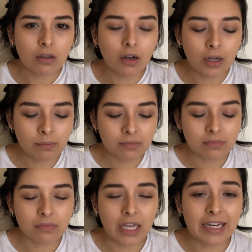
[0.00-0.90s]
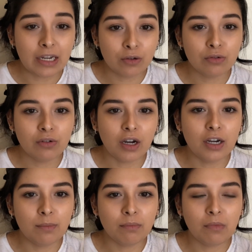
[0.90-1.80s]
And now
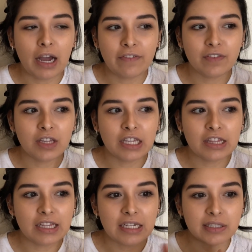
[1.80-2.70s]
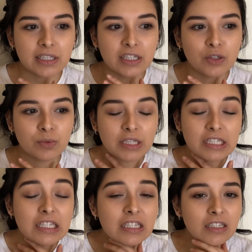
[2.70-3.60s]
I feel like the last thing you really
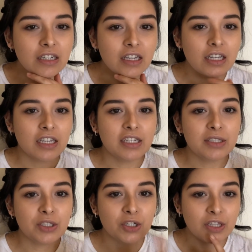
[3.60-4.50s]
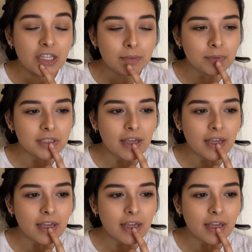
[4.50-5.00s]
need is your lips,